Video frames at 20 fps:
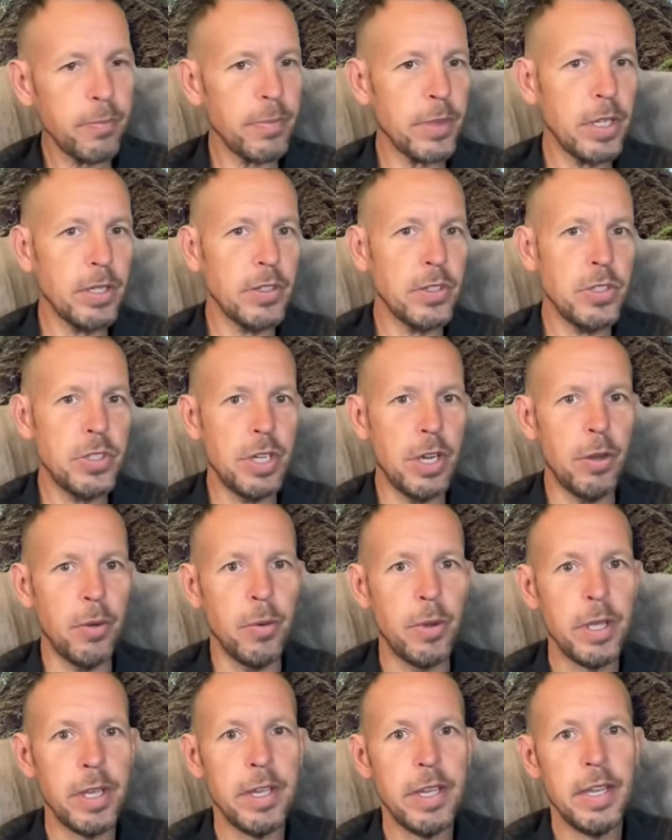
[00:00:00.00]
So
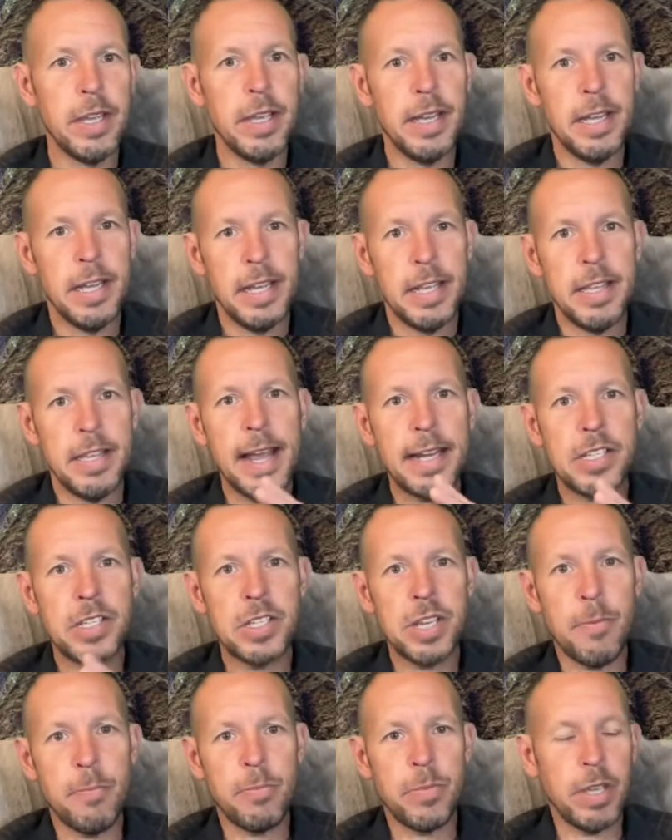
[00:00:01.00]
that's
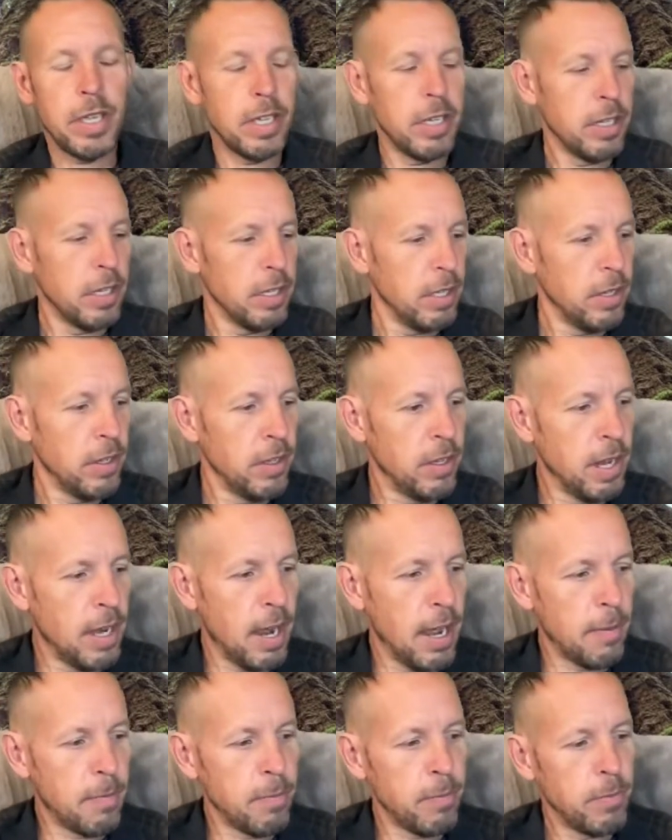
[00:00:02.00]
something that
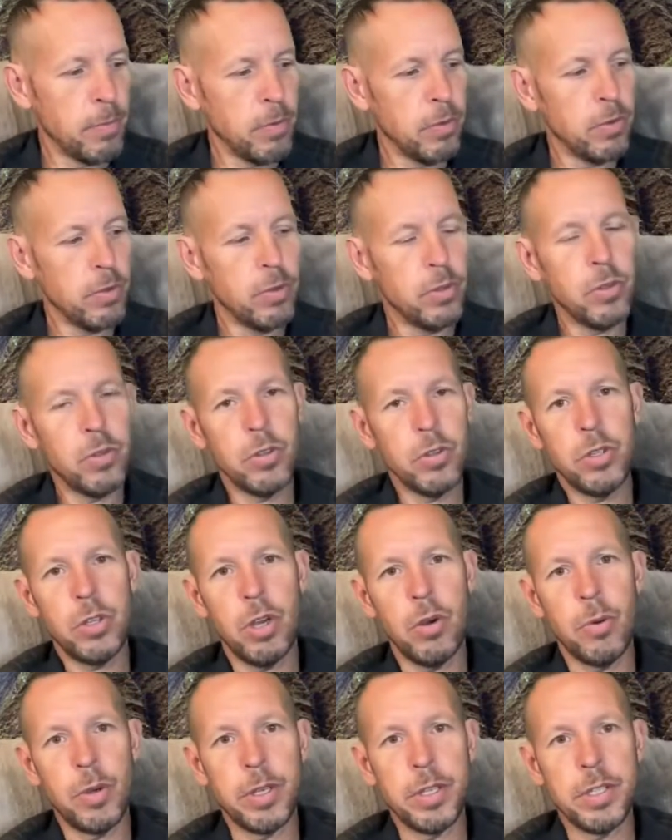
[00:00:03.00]
I'm
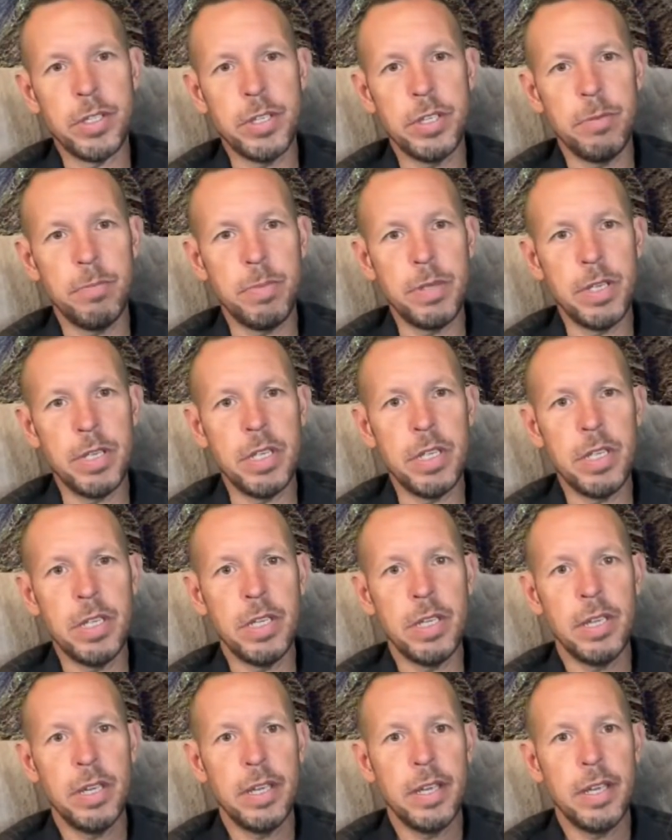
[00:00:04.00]
going to be